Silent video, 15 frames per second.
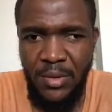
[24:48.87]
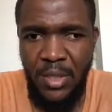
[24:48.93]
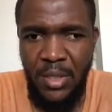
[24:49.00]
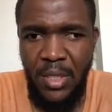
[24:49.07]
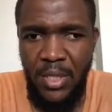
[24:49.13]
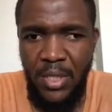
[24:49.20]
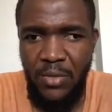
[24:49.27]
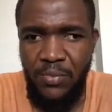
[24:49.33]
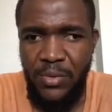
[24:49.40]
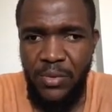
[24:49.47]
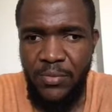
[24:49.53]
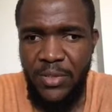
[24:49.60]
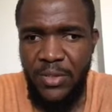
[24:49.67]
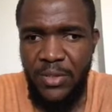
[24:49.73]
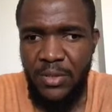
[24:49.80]

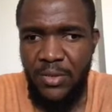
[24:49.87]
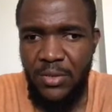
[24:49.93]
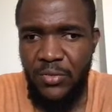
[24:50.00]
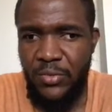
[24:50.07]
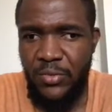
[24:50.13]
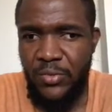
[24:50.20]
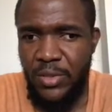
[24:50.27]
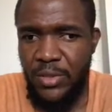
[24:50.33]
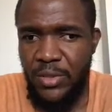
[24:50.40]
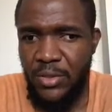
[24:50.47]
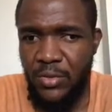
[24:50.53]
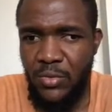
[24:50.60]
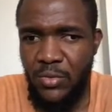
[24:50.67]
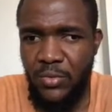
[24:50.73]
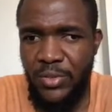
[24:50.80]
RPM install required,
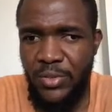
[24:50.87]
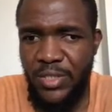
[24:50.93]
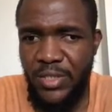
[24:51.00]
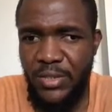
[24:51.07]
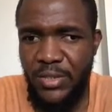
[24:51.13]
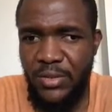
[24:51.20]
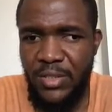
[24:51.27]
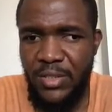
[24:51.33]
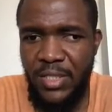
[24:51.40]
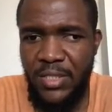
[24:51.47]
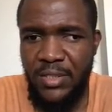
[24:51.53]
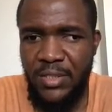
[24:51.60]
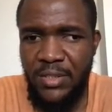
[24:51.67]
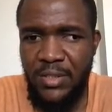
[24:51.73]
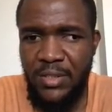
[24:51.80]
so we are not
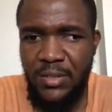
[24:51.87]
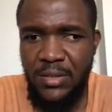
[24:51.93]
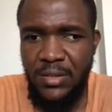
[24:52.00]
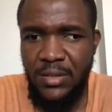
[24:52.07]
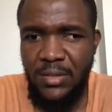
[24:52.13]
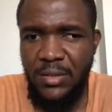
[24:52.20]
adding any